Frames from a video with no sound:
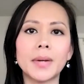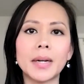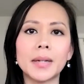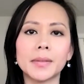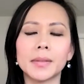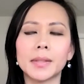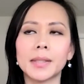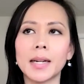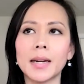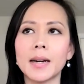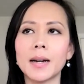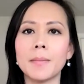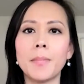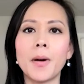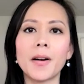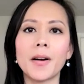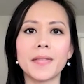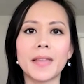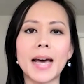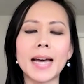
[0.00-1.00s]
was
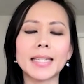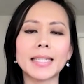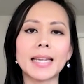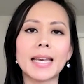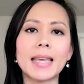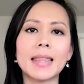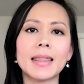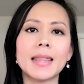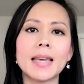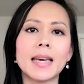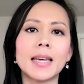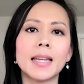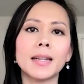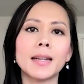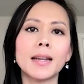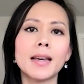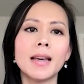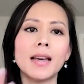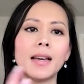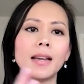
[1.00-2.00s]
part of that. And
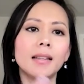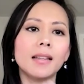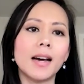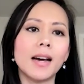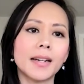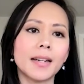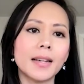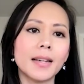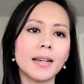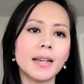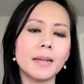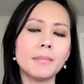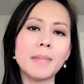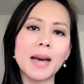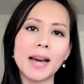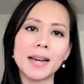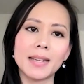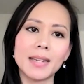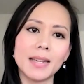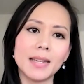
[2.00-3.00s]
then Lana and
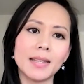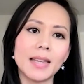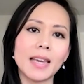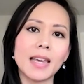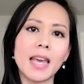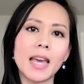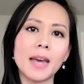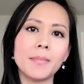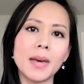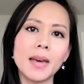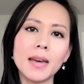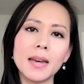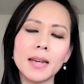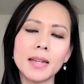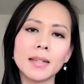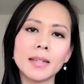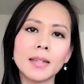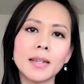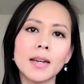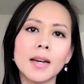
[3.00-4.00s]
Maggie, they came
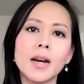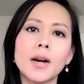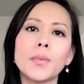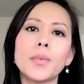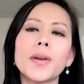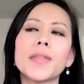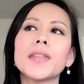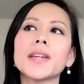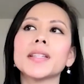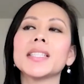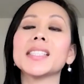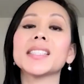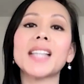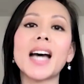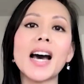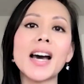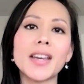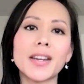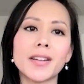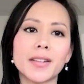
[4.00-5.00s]
in with a
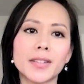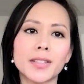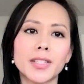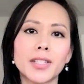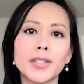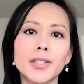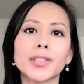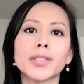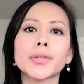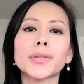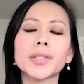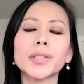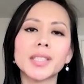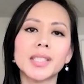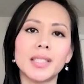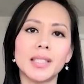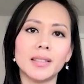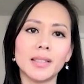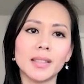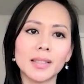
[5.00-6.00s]
desire to source
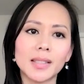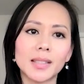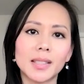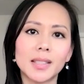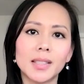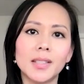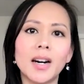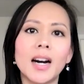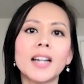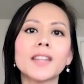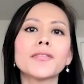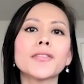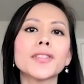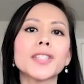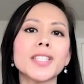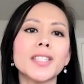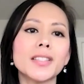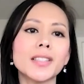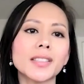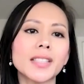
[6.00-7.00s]
deals, to hunt for
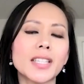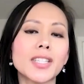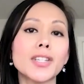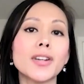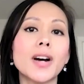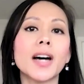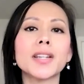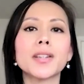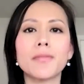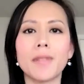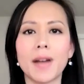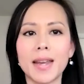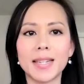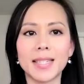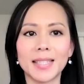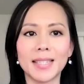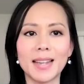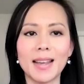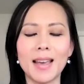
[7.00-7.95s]
deals, and to underwrite.